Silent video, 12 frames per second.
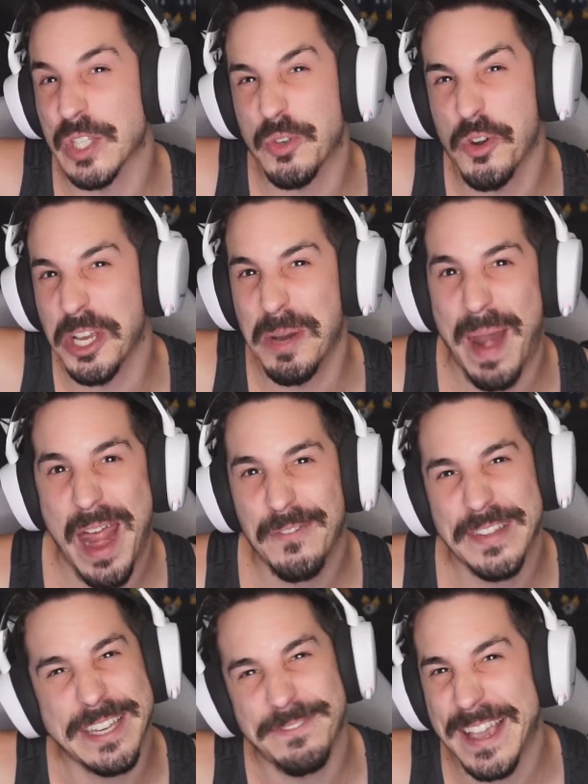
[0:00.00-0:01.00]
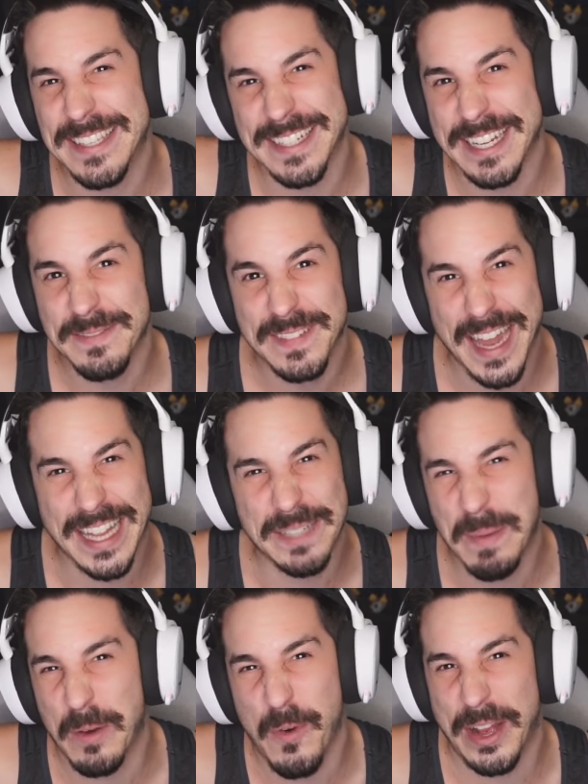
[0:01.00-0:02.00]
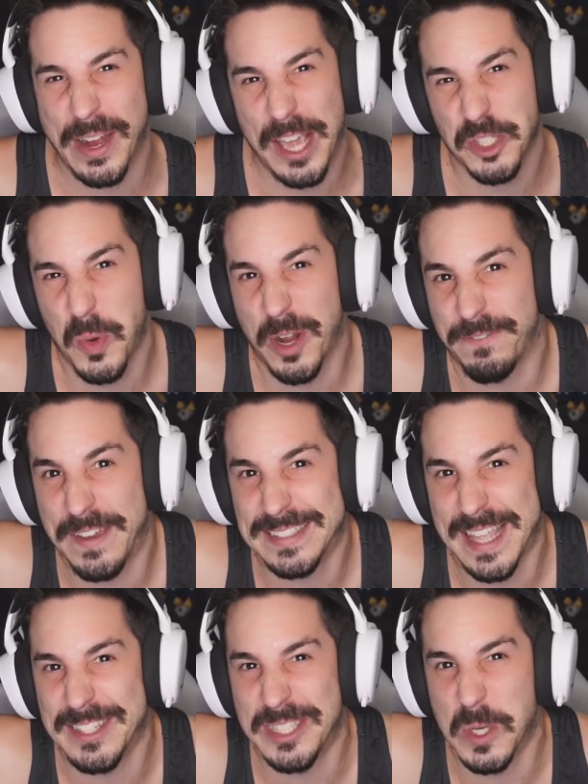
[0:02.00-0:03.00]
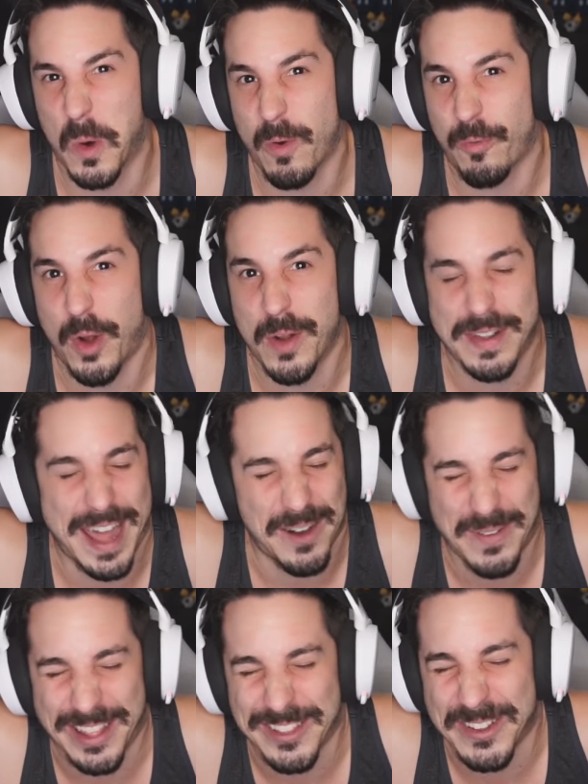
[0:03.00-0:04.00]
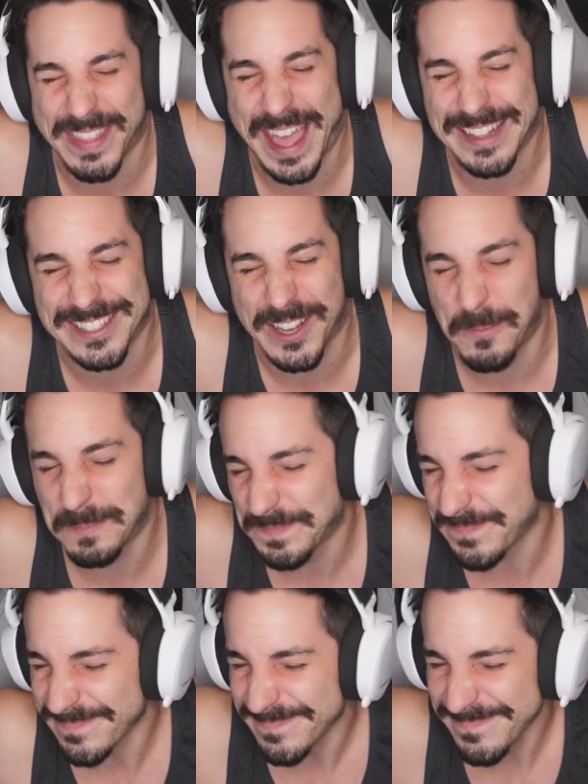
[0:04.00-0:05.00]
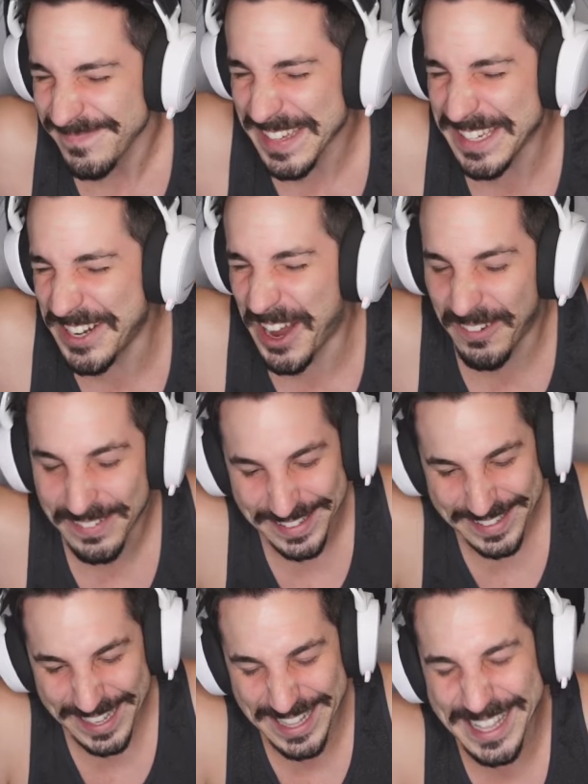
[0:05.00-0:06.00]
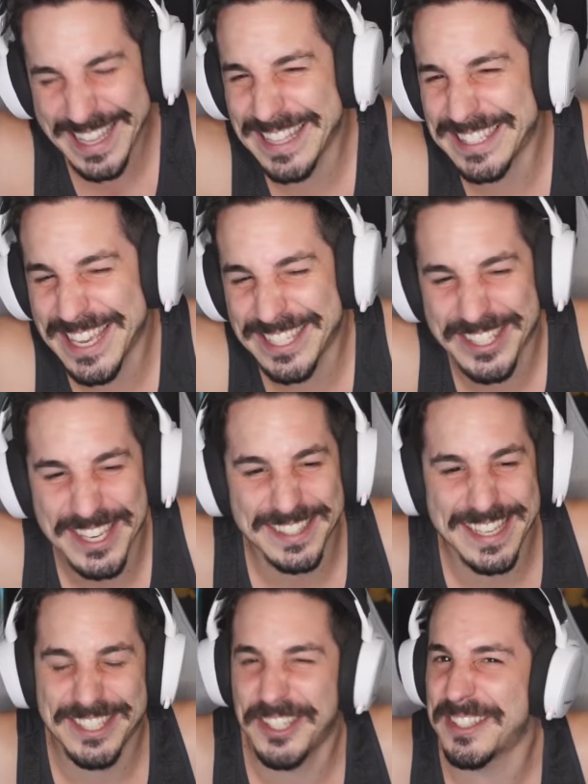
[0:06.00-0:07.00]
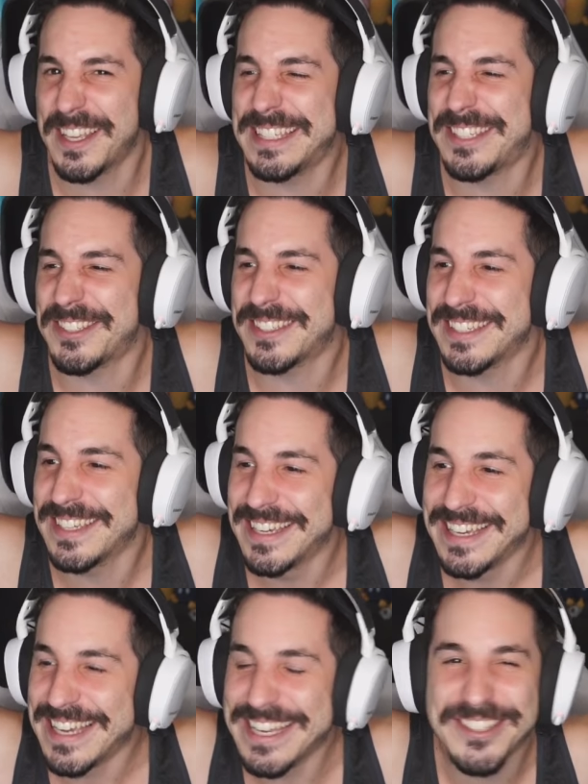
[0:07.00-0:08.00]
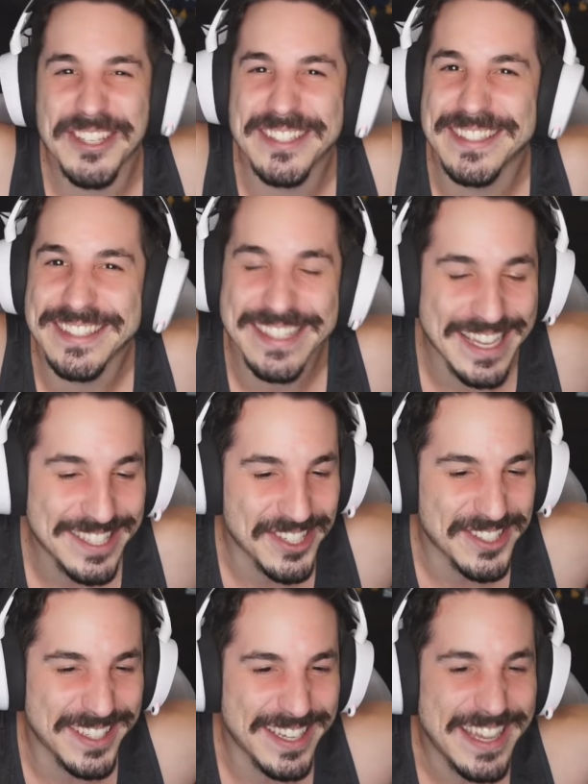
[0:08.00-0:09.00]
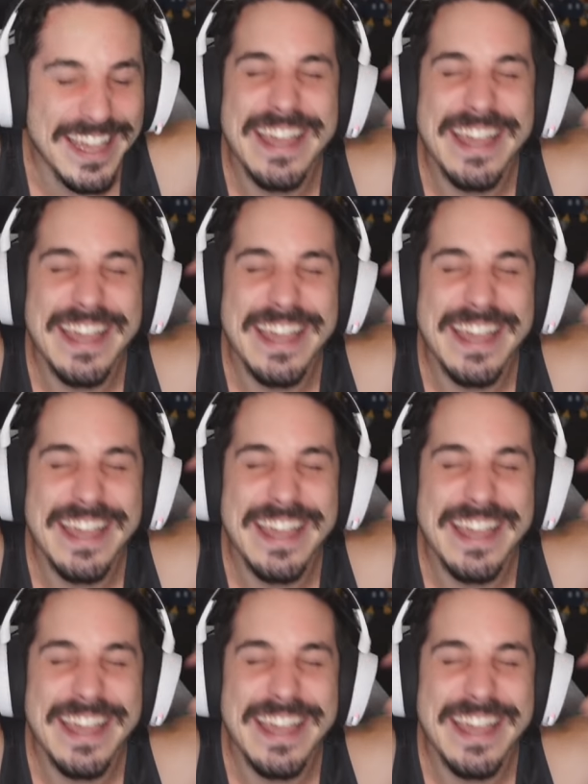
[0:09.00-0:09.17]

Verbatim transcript: crooked, but I don't feel like fixing it. Kind of like my record. I just want to fix that zero in front of it. I don't want to do that, so. You know, it, it's, it's just, it's just, it's just, it's just, it's just a